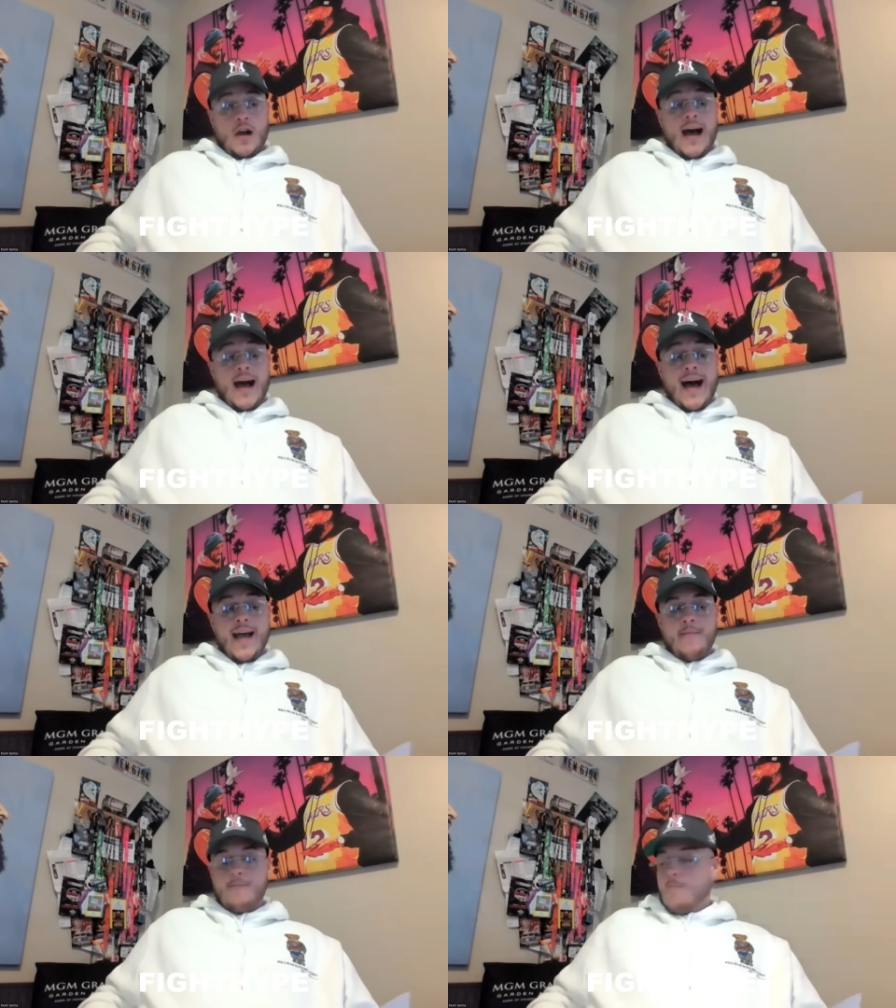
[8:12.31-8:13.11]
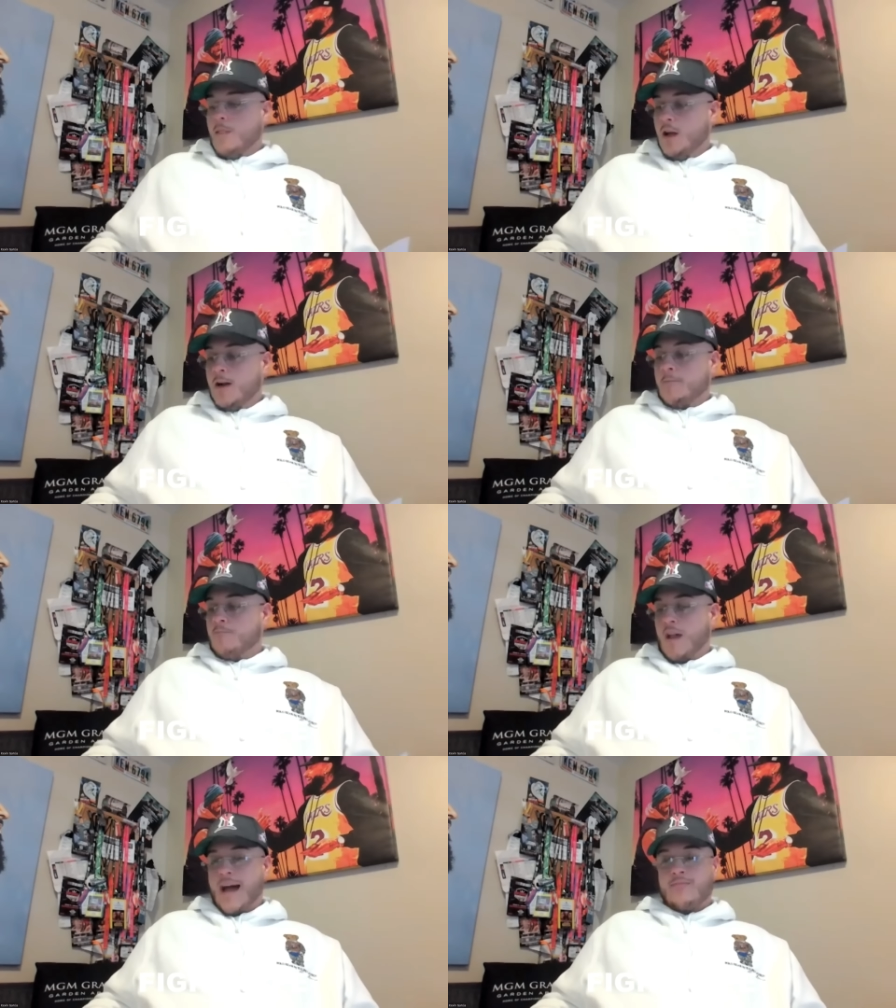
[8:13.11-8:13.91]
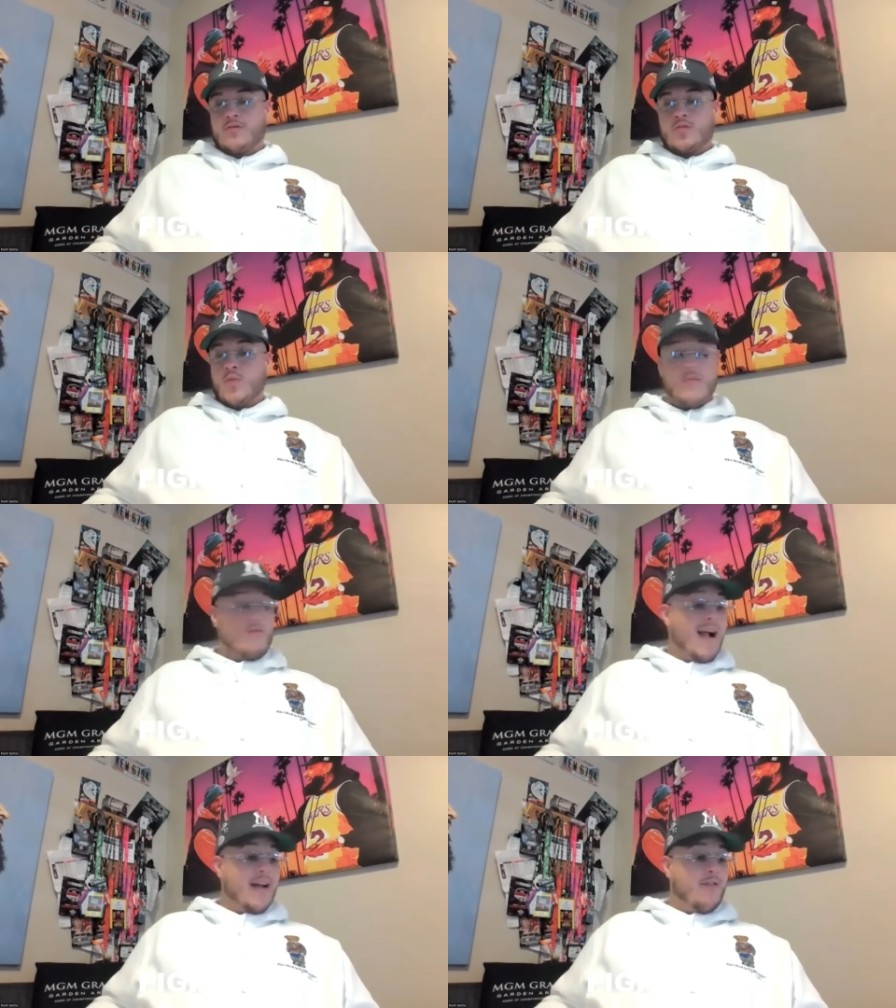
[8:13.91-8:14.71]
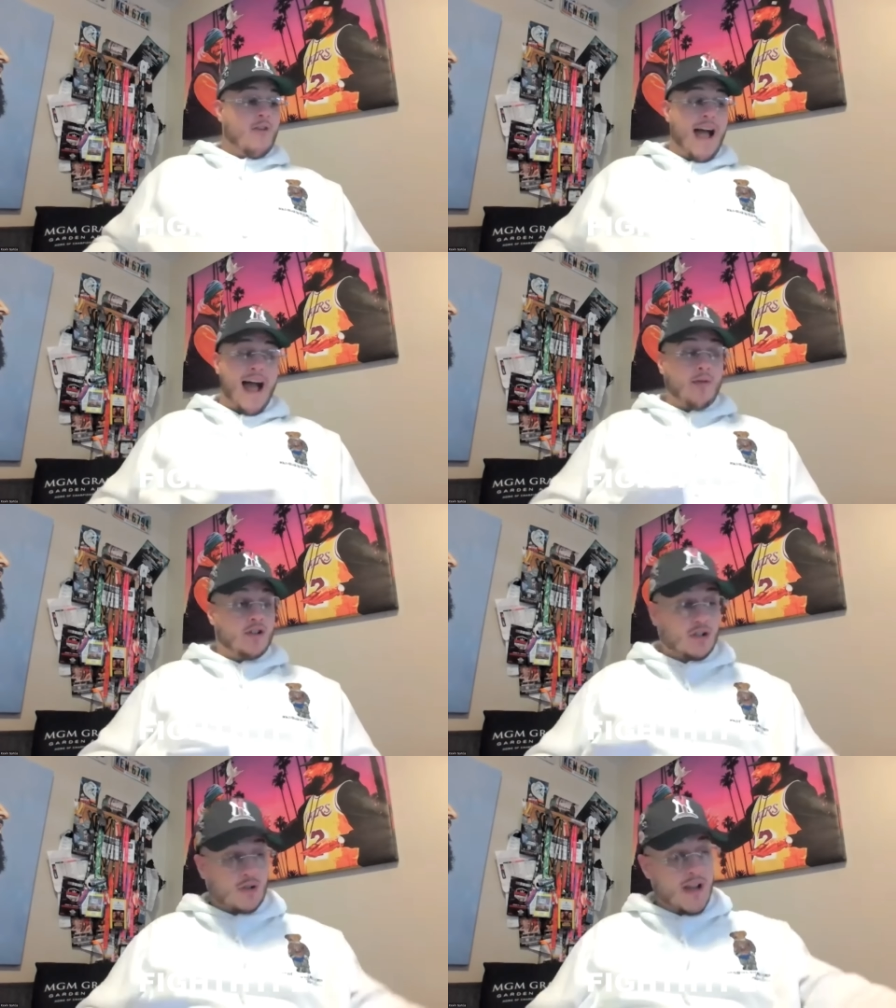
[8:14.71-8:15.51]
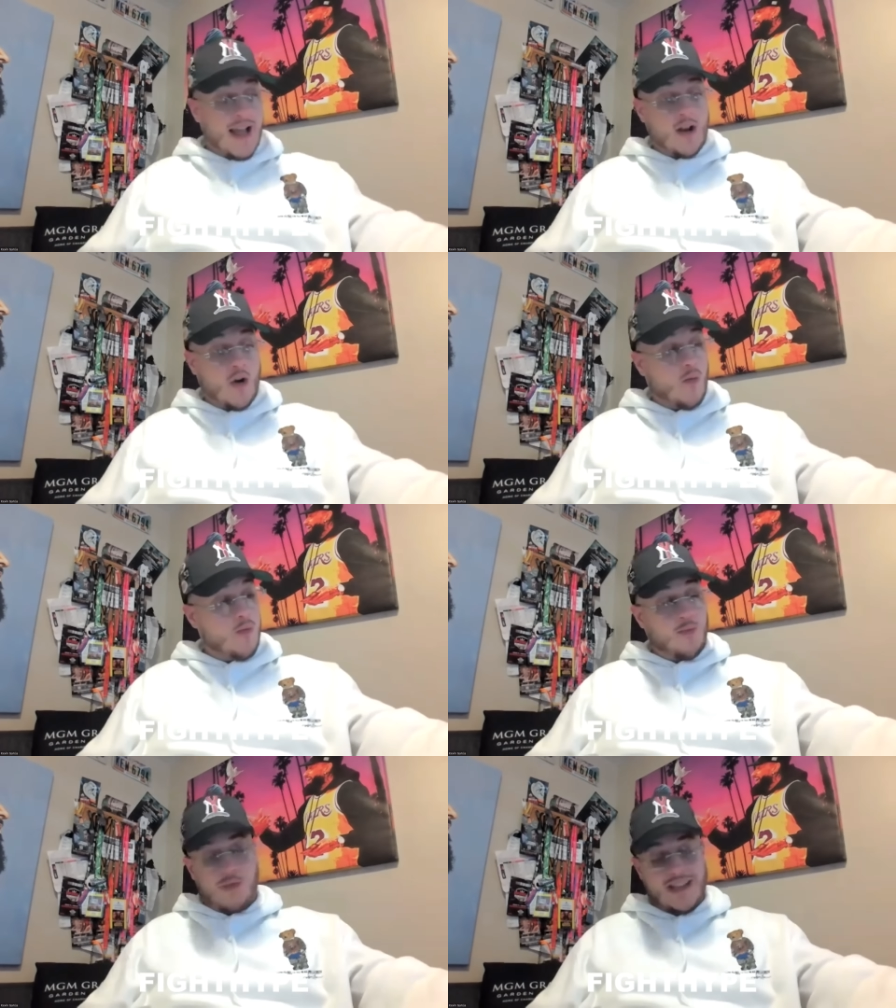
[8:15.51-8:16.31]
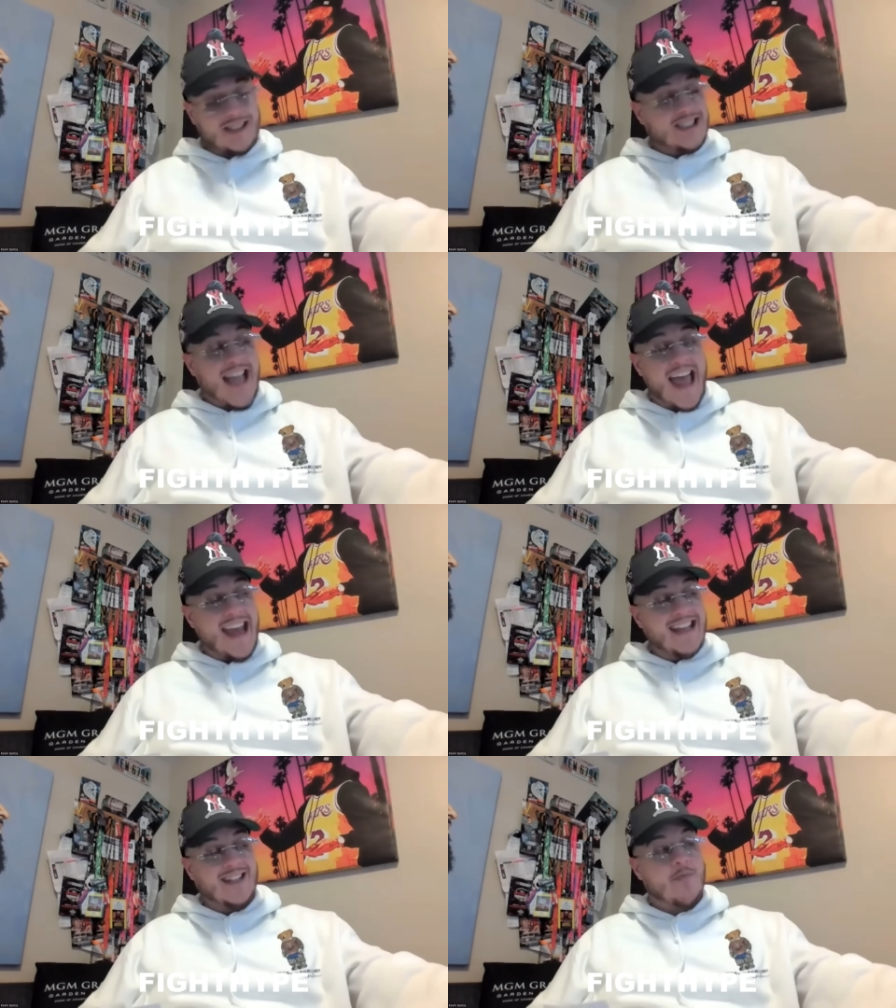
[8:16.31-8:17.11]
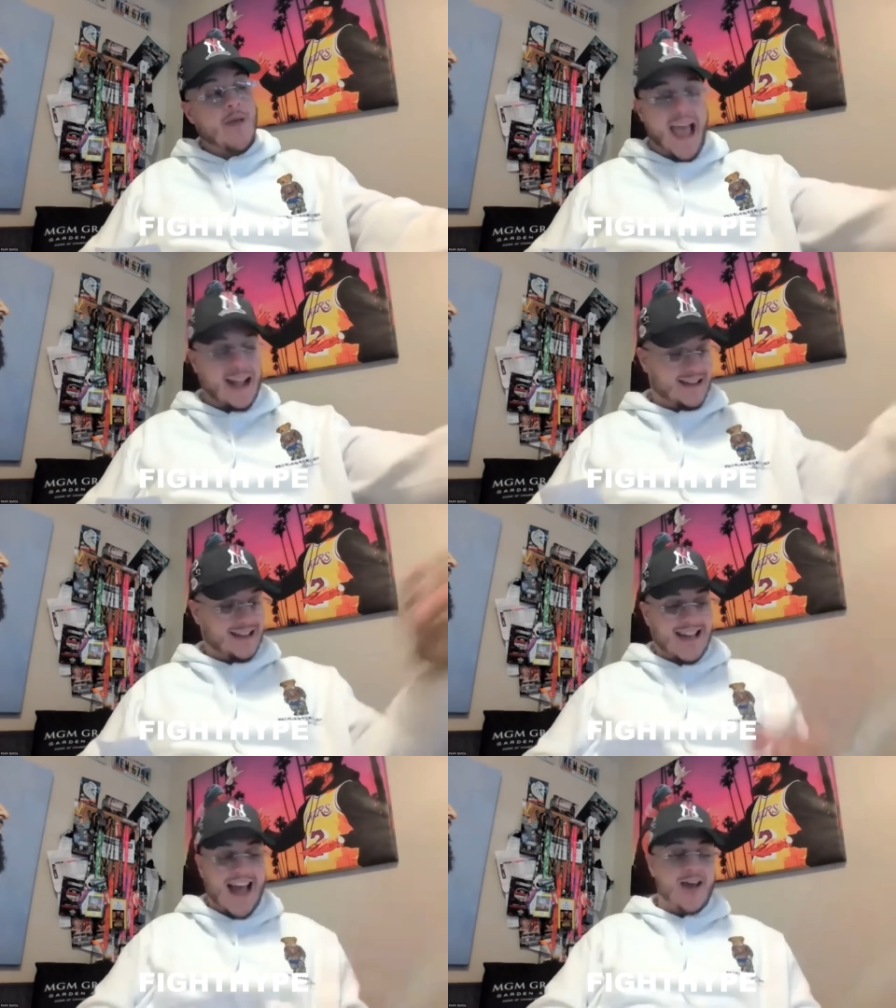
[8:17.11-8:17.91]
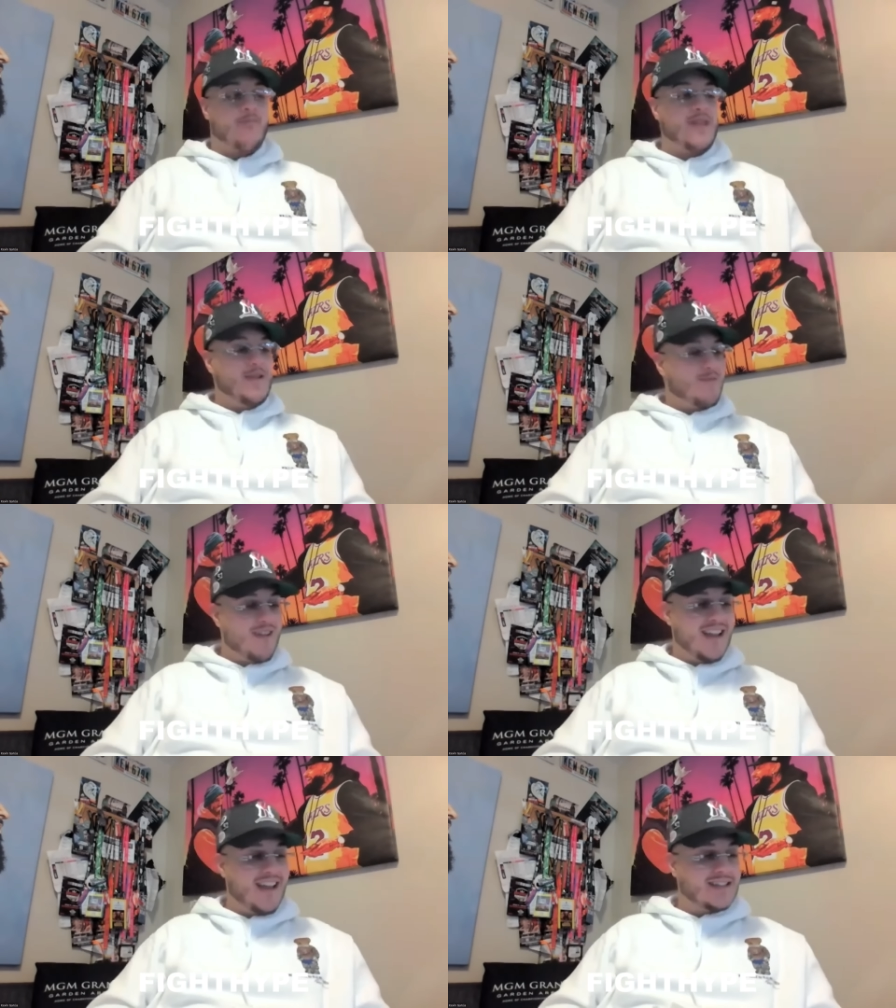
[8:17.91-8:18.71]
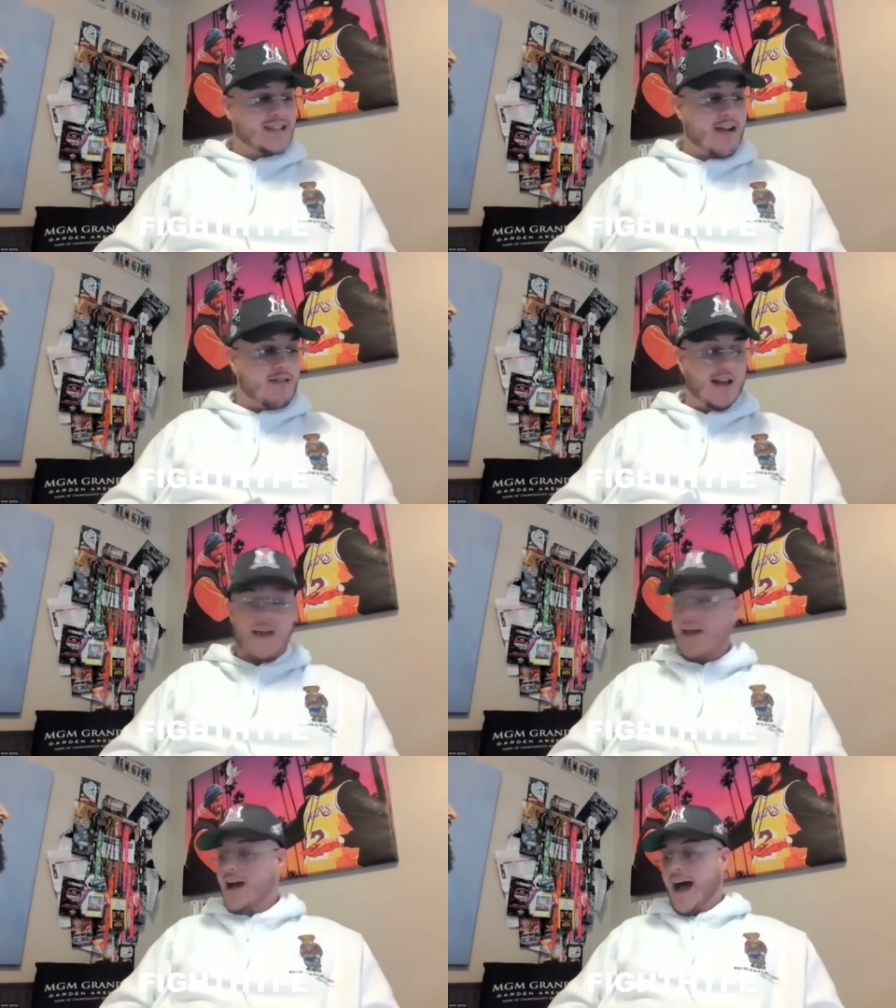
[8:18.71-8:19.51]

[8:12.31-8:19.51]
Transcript: I look, I, we've been rocking for an hour. Just so y'all know, this chat is packed. There's a lot of people in here sharing it.